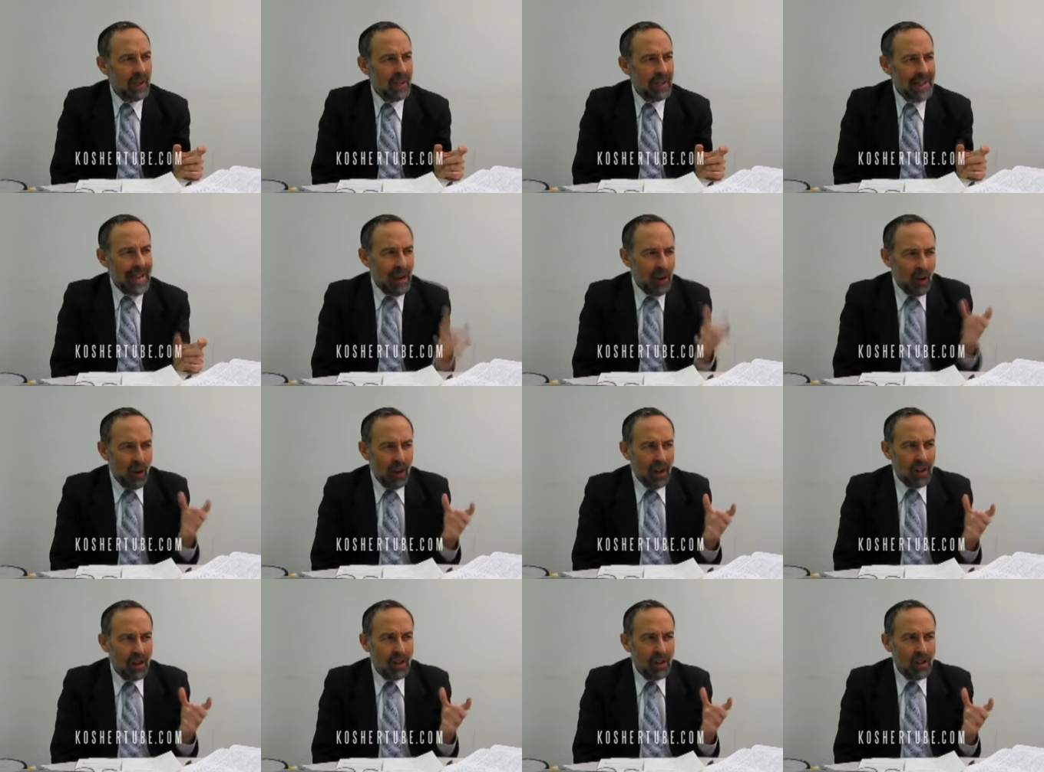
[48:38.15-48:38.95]
Now,
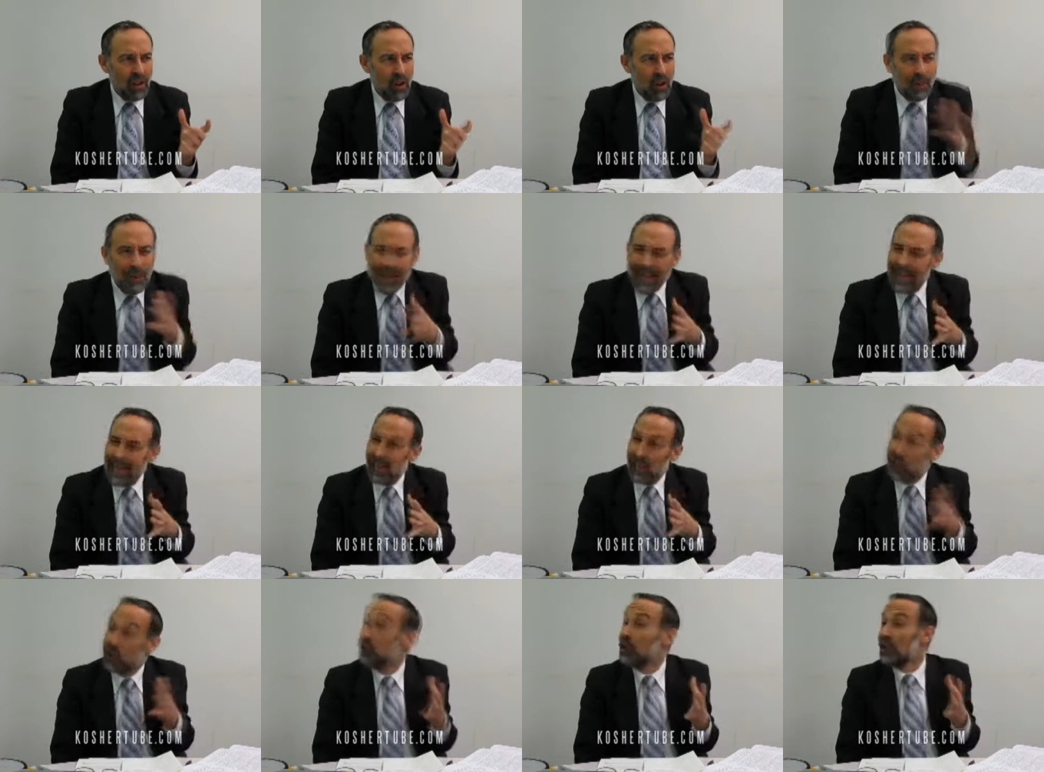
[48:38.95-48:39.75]
you might
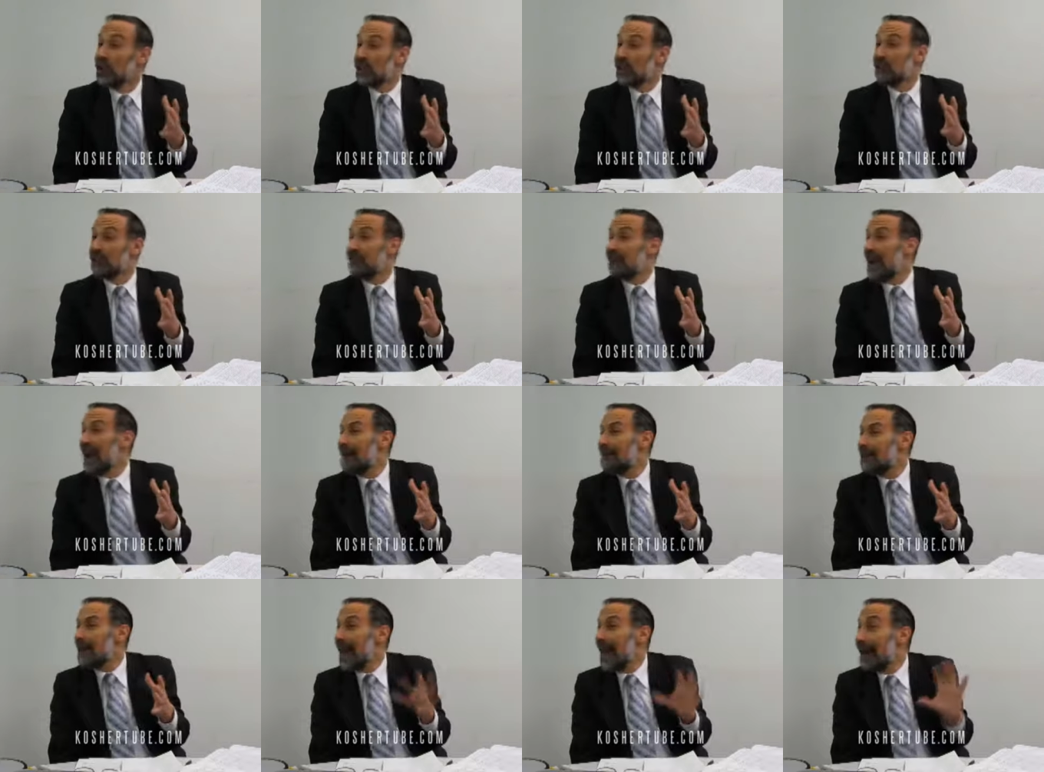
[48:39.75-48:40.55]
ask, two years of
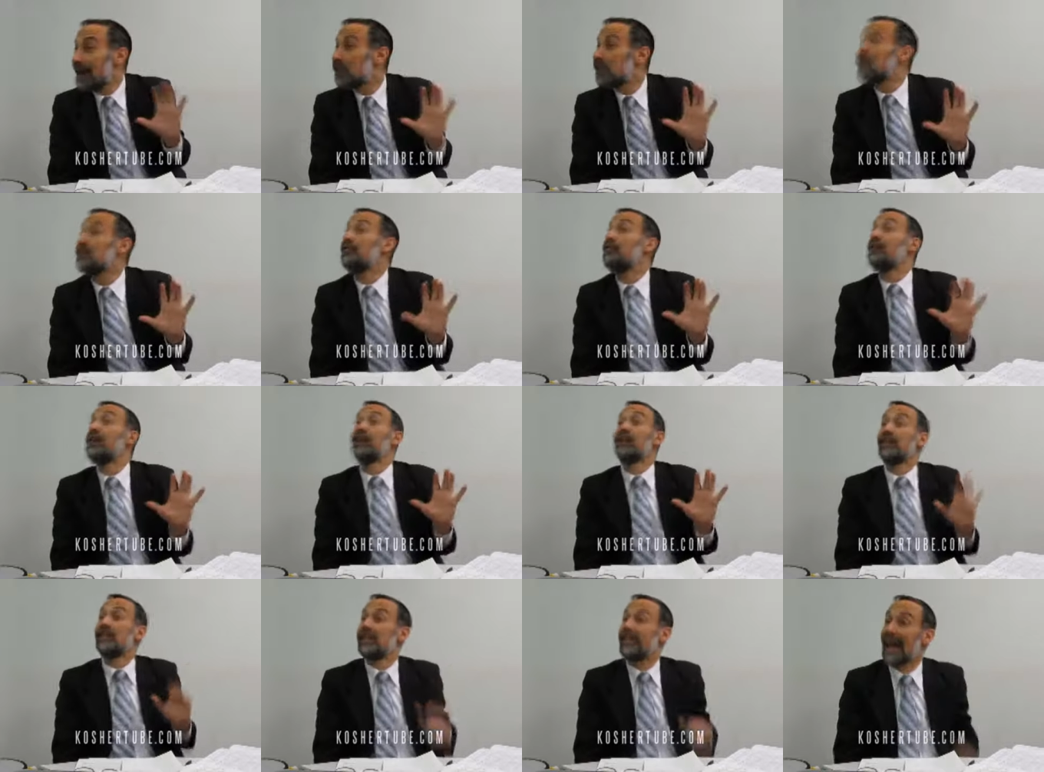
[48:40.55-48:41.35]
famine, how
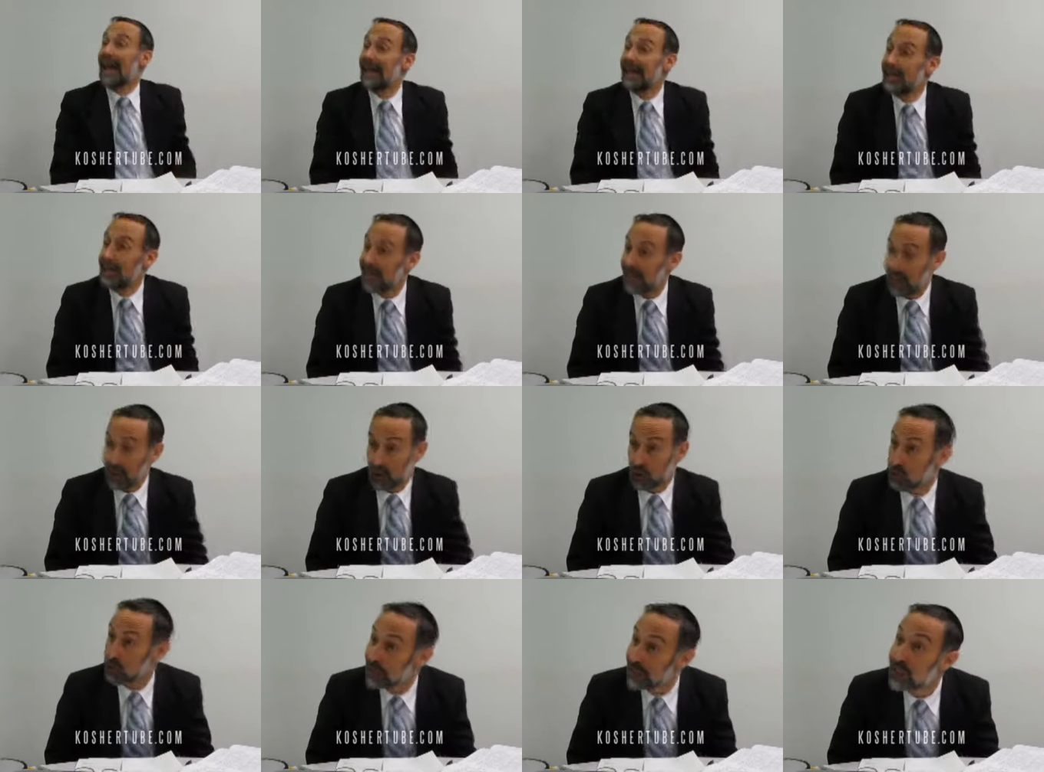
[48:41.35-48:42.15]
severe is that? Is that a
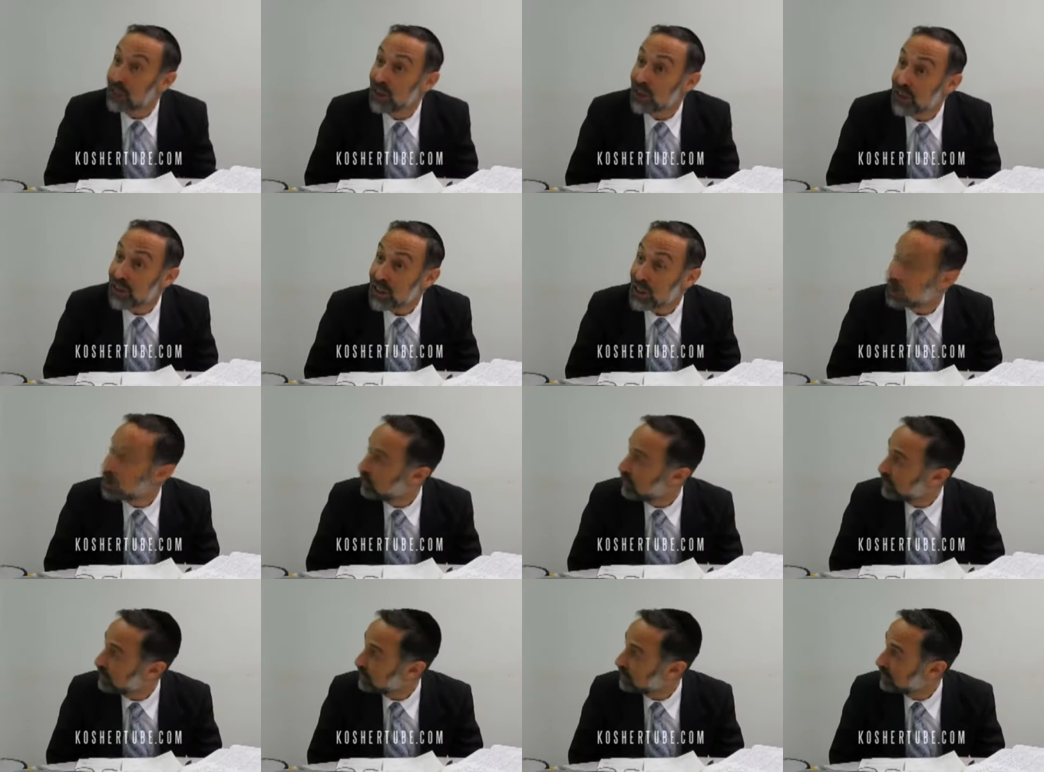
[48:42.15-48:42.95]
critical
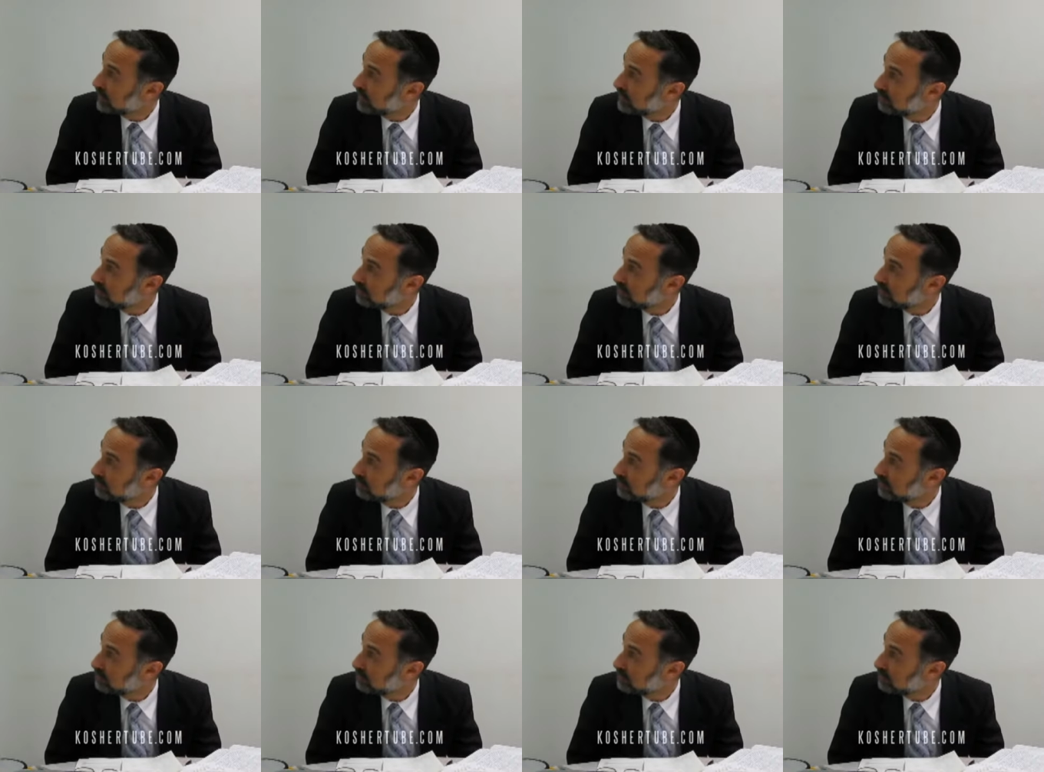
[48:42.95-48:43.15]
situation?